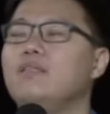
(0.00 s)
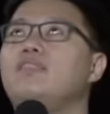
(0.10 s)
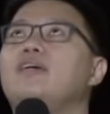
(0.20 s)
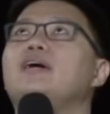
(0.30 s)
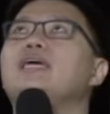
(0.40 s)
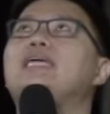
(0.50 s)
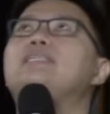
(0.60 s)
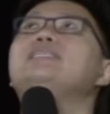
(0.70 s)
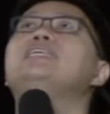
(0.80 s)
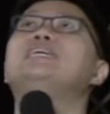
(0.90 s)
the
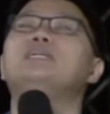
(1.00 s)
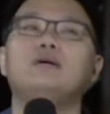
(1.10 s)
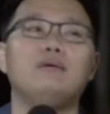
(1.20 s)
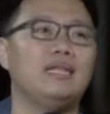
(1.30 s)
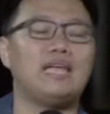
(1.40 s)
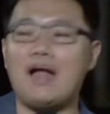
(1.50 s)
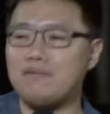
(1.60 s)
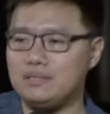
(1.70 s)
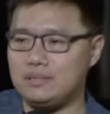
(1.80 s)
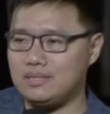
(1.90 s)
eternal
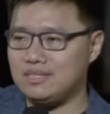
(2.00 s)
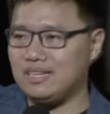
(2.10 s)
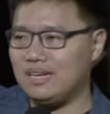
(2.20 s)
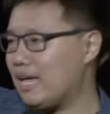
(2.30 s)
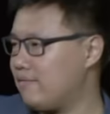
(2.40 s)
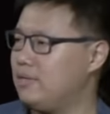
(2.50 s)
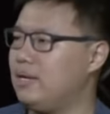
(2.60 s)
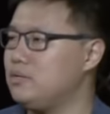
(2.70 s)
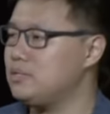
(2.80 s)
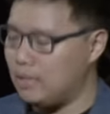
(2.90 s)
inheritance in heaven.
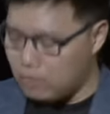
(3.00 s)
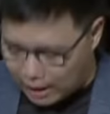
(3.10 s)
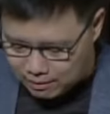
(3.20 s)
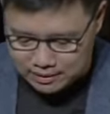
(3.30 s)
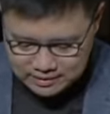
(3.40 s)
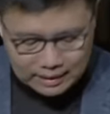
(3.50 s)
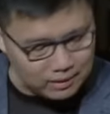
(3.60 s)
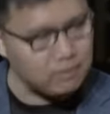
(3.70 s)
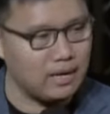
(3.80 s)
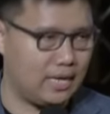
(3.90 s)
And you say, how does that
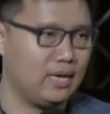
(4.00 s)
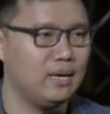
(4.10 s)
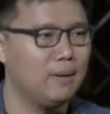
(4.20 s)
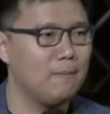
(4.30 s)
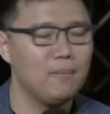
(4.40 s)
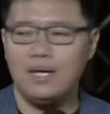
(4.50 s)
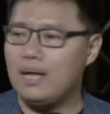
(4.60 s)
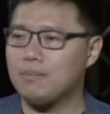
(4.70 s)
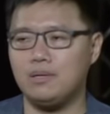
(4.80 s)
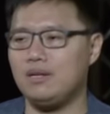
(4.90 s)
look like?
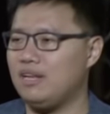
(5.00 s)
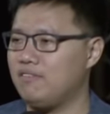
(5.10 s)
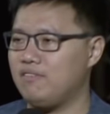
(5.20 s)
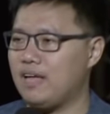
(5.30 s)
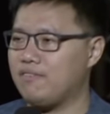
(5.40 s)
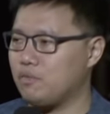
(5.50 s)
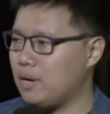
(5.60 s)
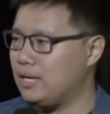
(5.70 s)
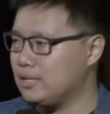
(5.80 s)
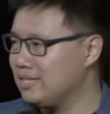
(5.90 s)
I'm going to live life right.